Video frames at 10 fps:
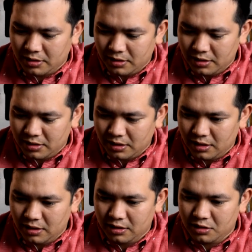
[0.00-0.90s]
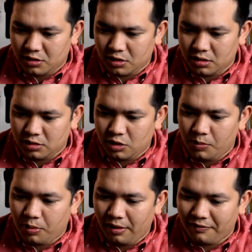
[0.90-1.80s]
this is
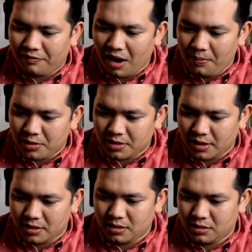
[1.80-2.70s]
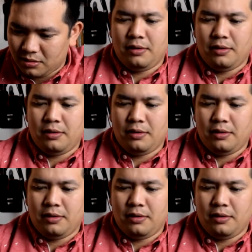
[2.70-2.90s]
2.5%.